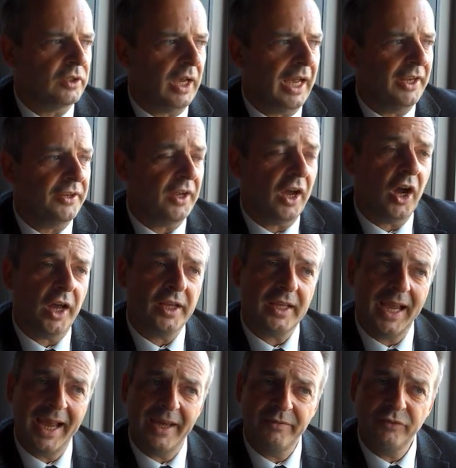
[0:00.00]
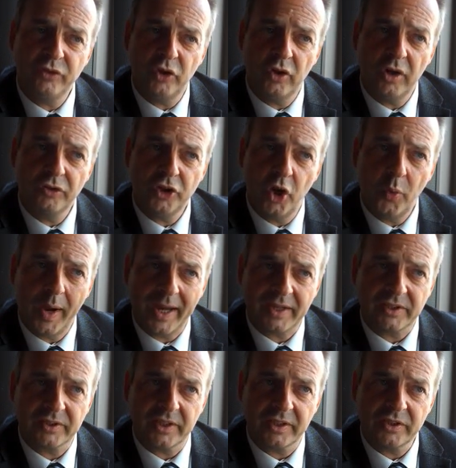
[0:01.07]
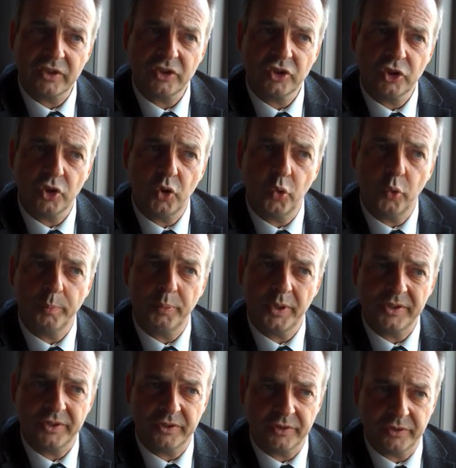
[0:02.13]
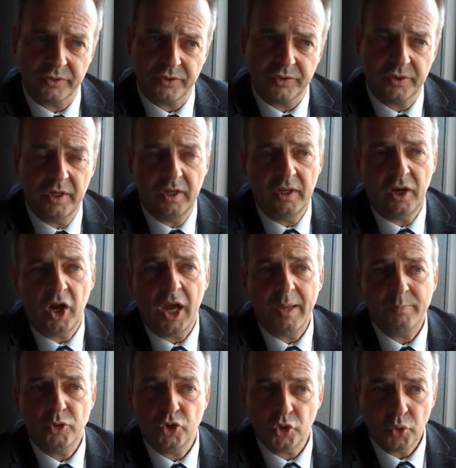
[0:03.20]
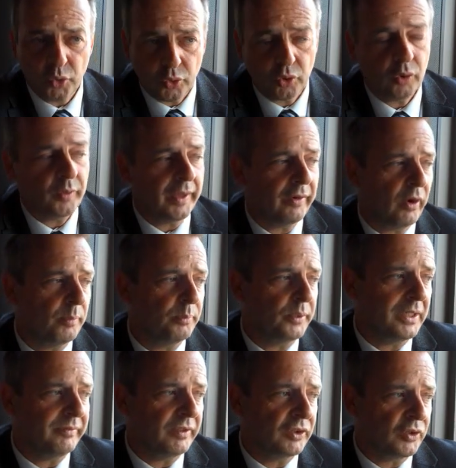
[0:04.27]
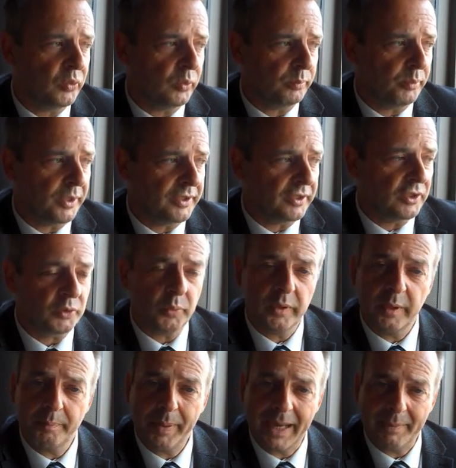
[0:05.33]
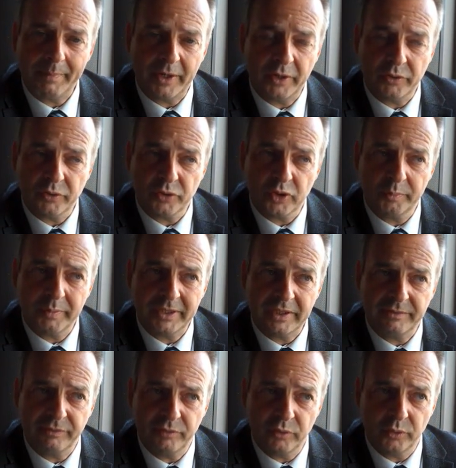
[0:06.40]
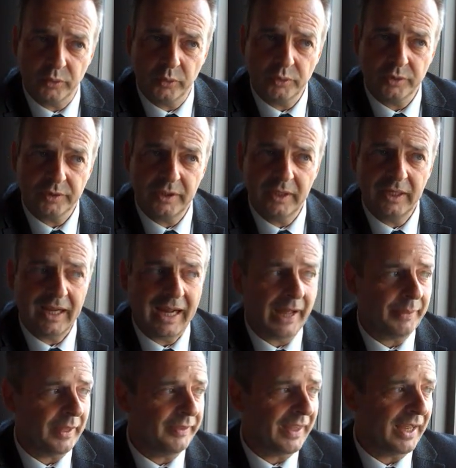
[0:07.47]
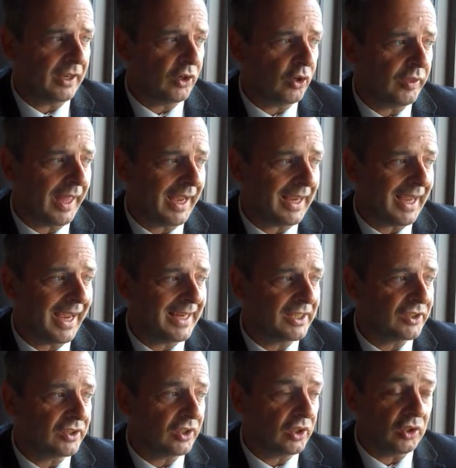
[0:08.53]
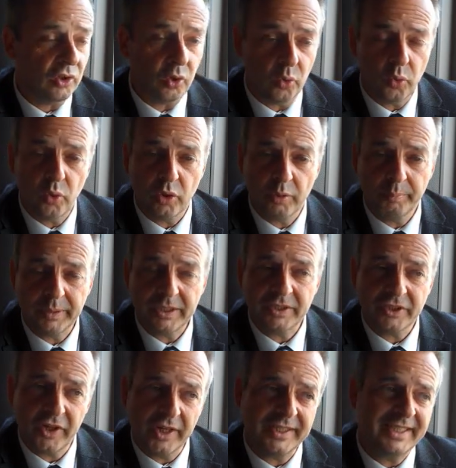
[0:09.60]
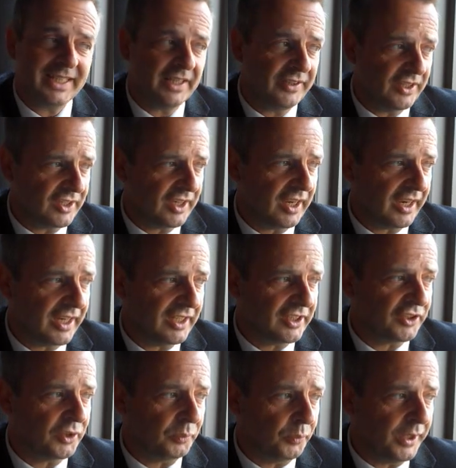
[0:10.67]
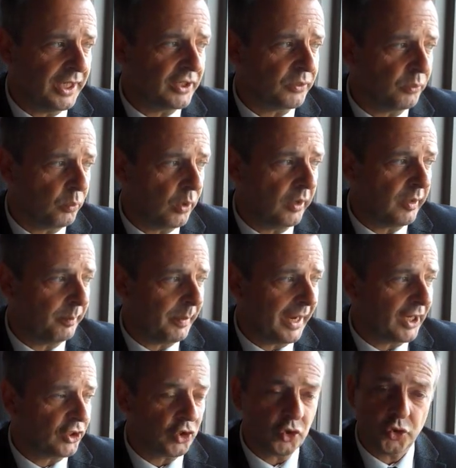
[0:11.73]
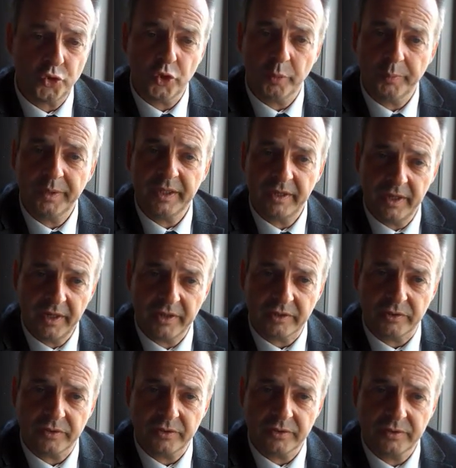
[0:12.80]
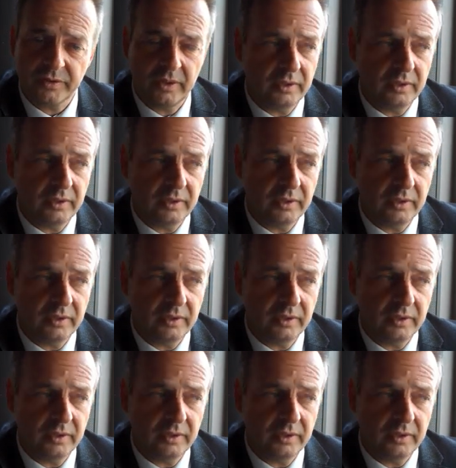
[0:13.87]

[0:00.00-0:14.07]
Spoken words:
And I have no access to court precedents. I am sure there are previous court precedents where a bank manager has committed fraud, and then that case law can be cited in this case as a reason why the bank should drop their case.